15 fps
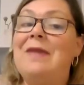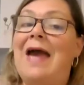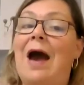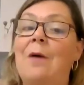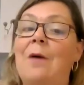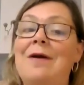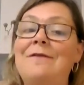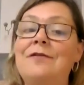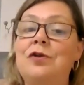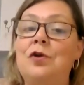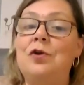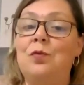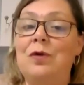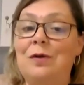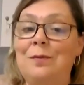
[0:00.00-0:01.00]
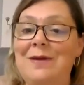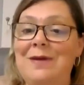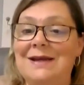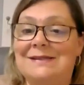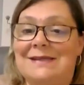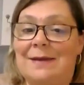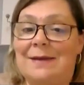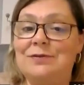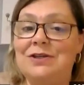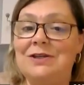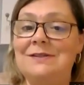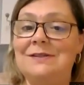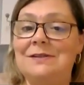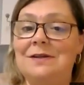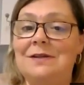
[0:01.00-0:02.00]
However, there will be
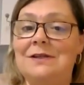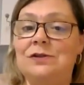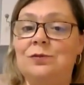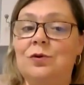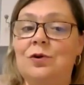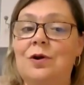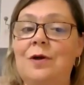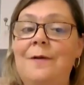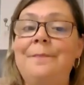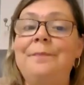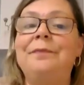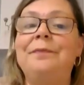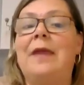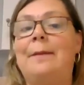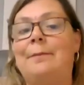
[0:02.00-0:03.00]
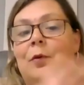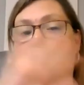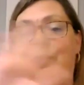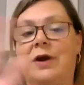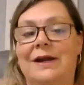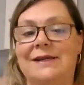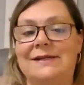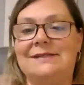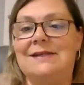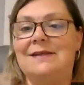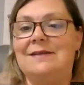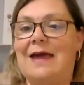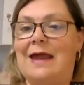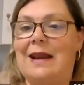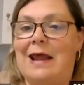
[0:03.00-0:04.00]
exceptions to this rule, but we're going to
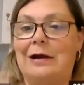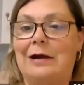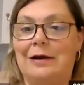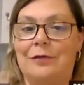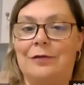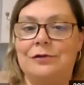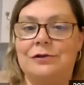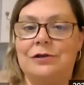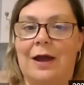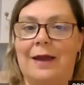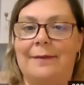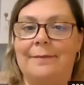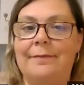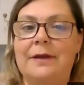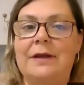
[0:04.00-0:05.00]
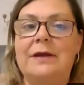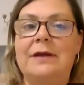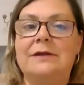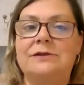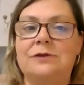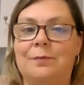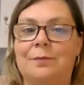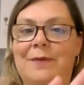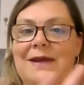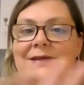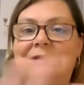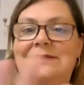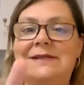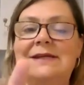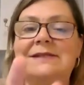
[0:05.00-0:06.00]
see that at another time. So
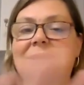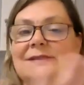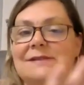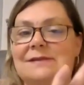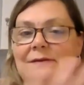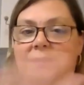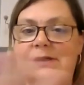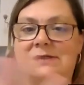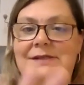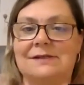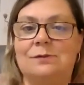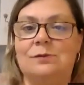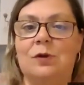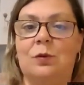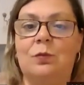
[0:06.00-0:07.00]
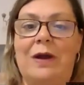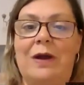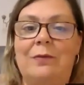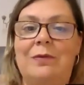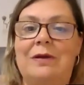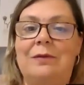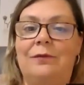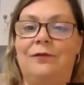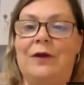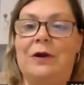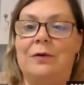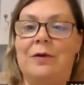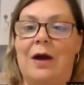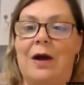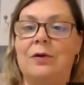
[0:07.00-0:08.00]
basics, this is the way we
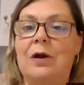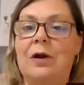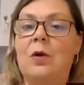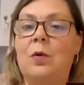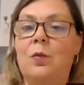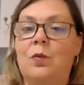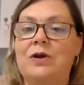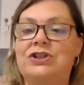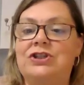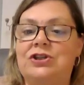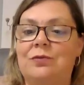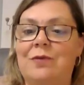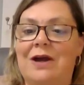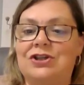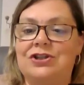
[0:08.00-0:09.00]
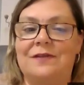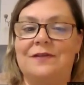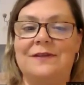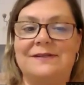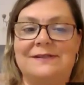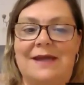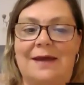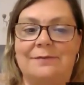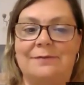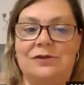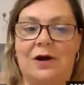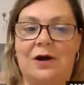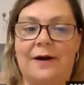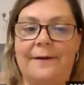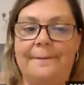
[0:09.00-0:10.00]
figure out which direction the
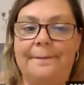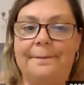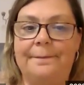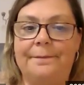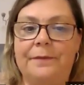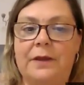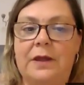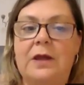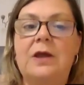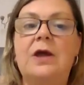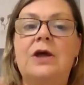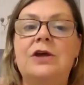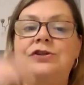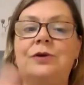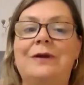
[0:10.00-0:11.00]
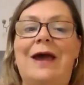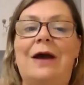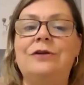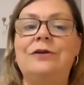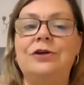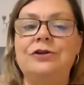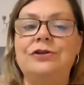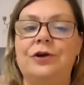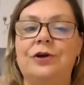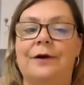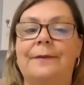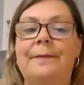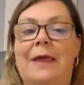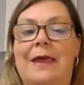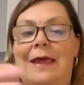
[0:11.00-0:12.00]
stems are. So now your
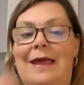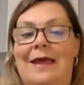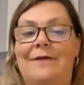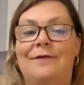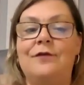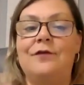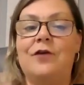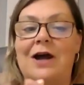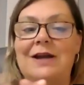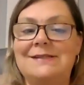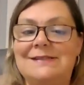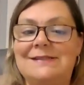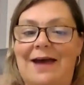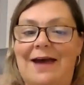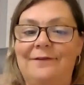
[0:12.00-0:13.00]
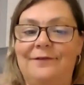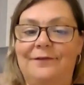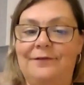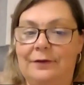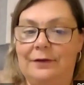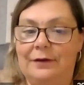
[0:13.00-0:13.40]
turn. If you've got a staff